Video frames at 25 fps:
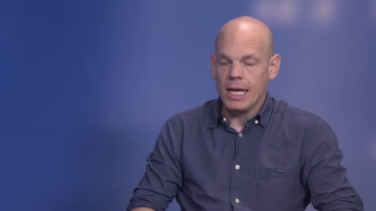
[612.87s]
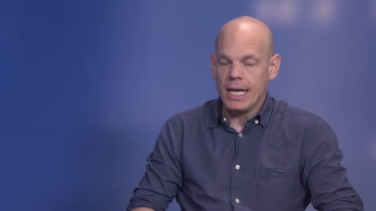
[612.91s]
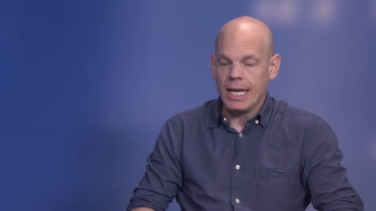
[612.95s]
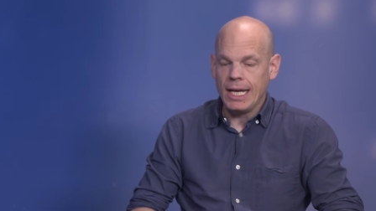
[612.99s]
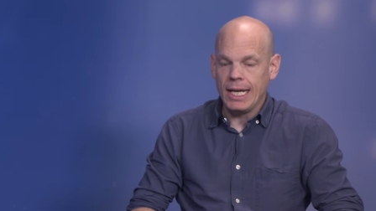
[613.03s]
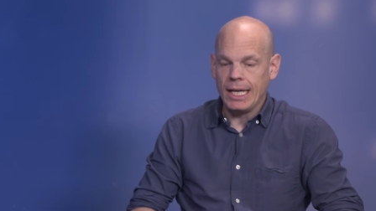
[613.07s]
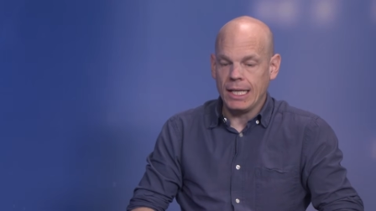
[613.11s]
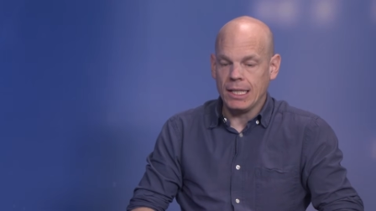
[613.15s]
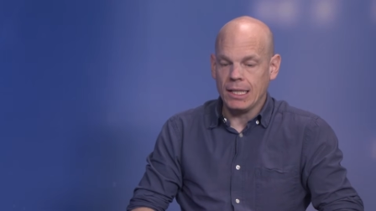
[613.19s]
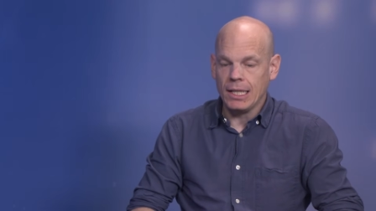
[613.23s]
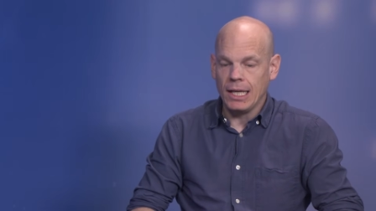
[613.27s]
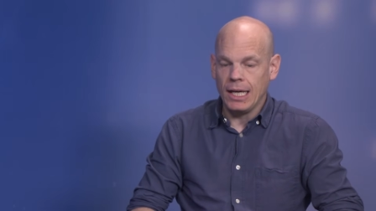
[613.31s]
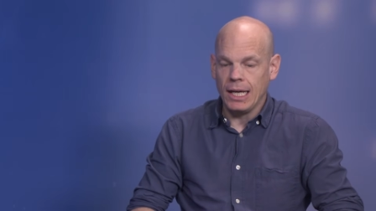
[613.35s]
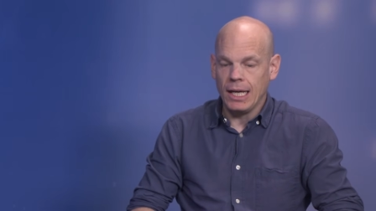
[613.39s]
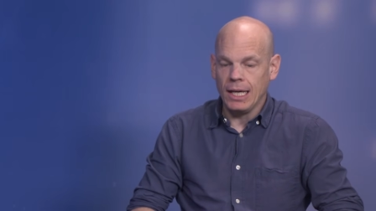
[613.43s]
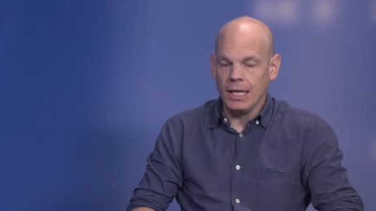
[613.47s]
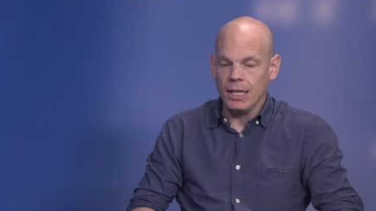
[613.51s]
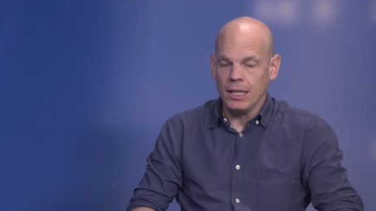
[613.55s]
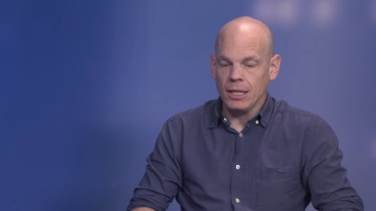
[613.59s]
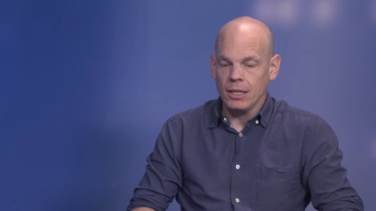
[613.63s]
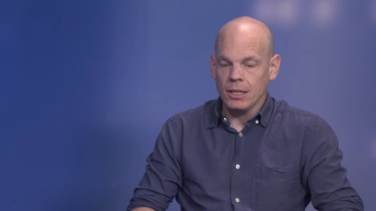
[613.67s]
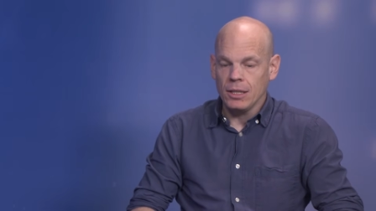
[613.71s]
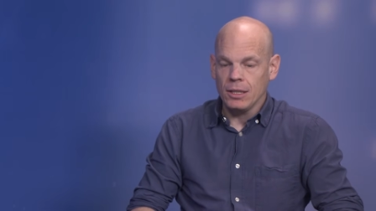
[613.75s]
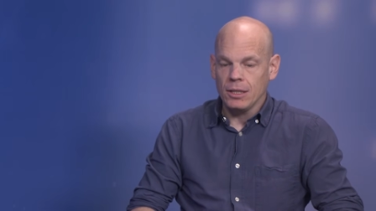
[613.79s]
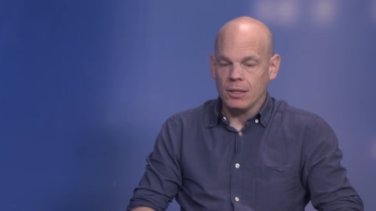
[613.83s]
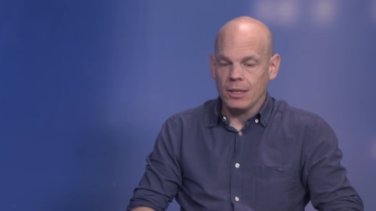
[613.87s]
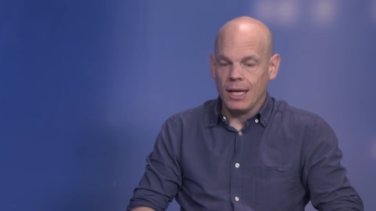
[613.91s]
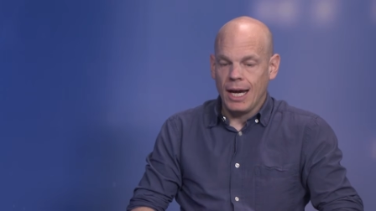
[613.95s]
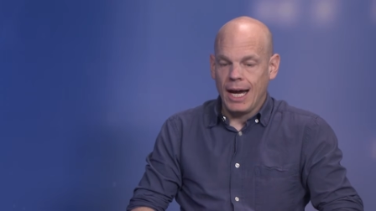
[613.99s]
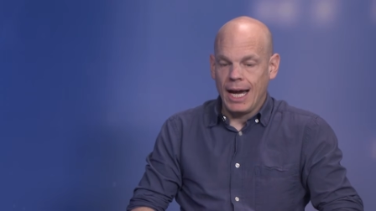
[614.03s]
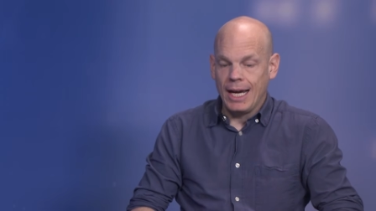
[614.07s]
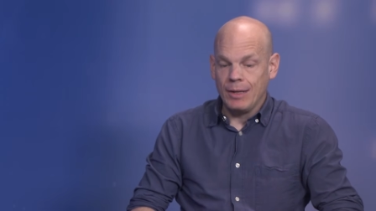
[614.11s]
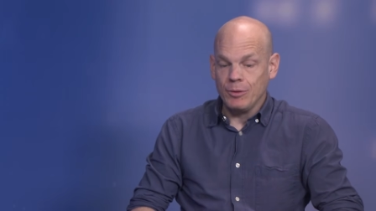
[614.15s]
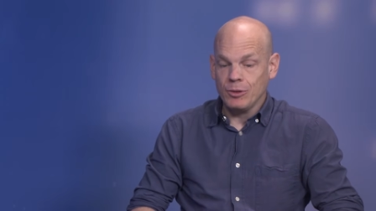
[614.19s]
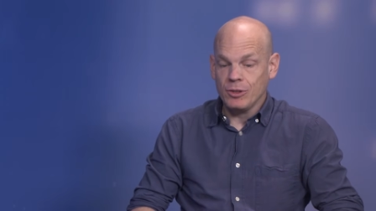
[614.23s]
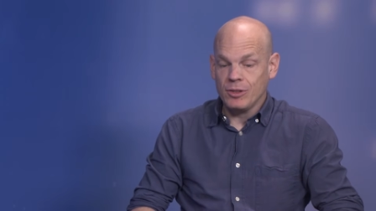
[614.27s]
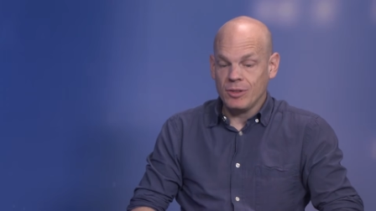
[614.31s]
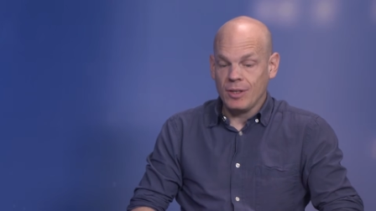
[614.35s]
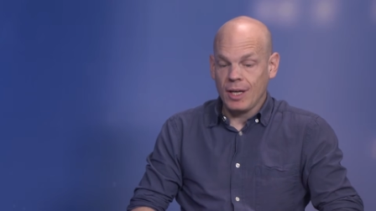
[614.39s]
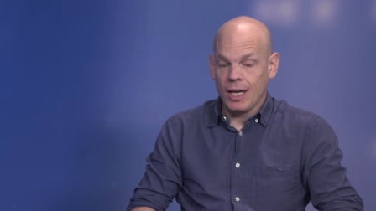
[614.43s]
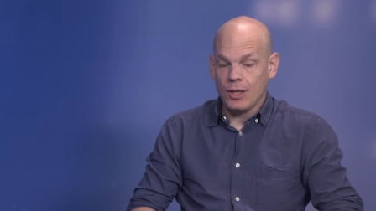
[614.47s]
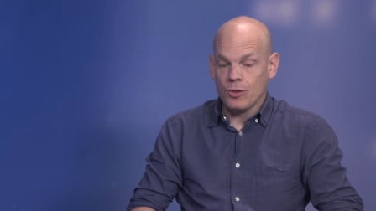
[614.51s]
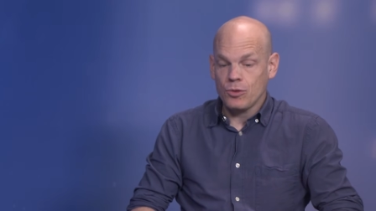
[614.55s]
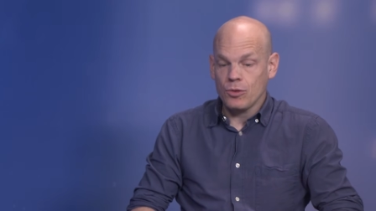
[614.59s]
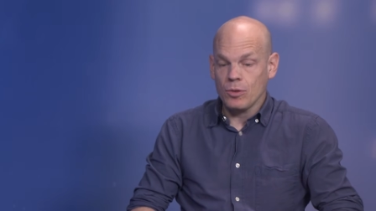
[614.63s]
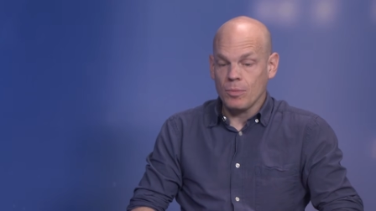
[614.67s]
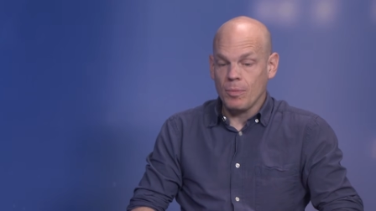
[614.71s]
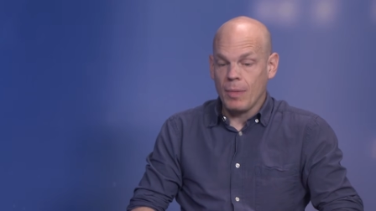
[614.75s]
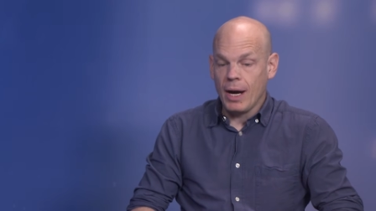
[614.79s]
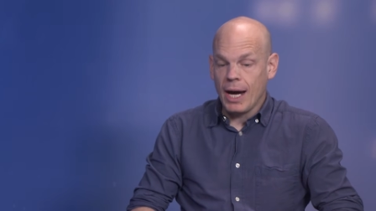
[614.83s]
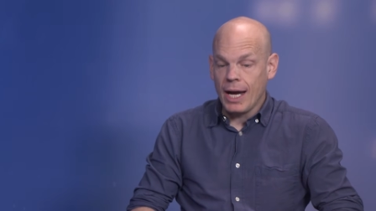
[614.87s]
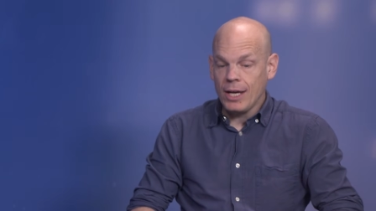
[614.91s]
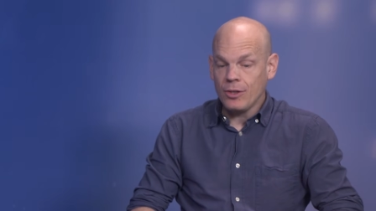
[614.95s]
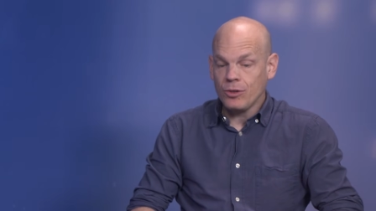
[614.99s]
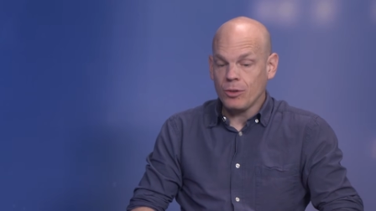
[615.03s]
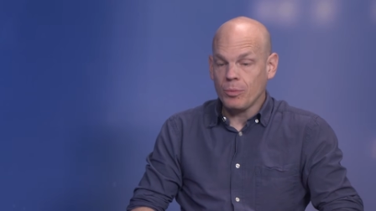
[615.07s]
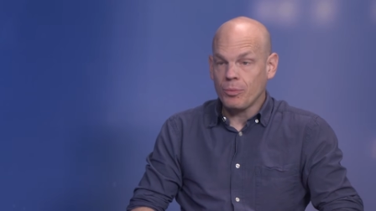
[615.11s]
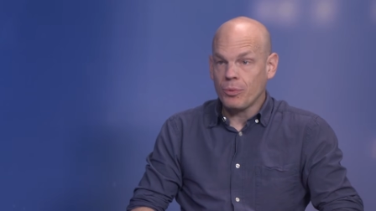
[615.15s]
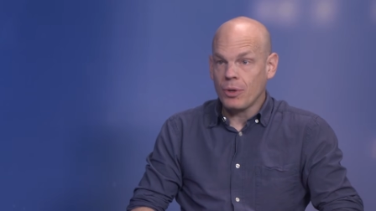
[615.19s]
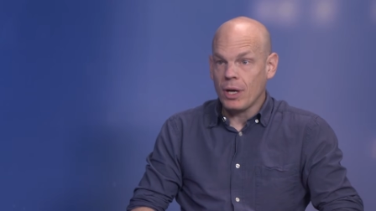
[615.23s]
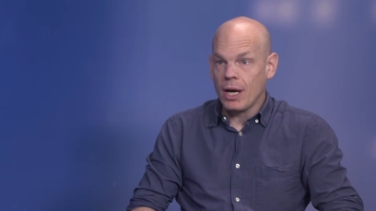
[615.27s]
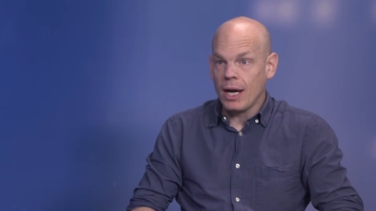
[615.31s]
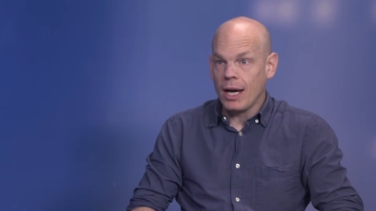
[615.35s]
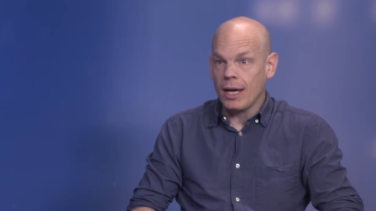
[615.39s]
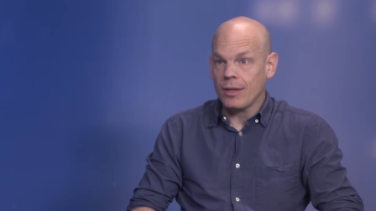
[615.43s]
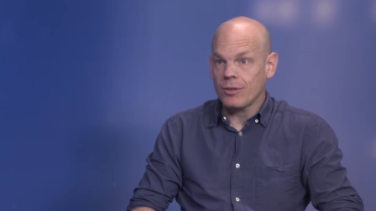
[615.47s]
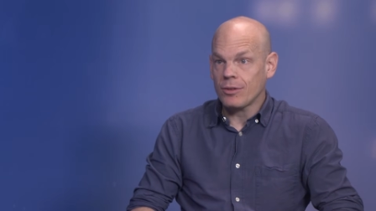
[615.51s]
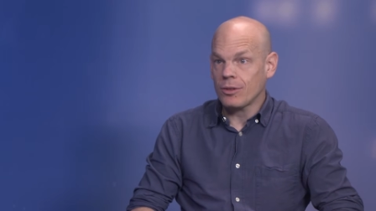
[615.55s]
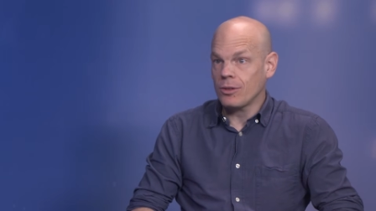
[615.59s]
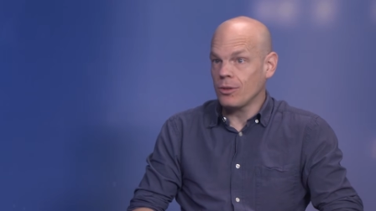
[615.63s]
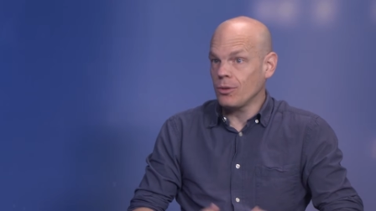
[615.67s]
And I would say, to my surprise,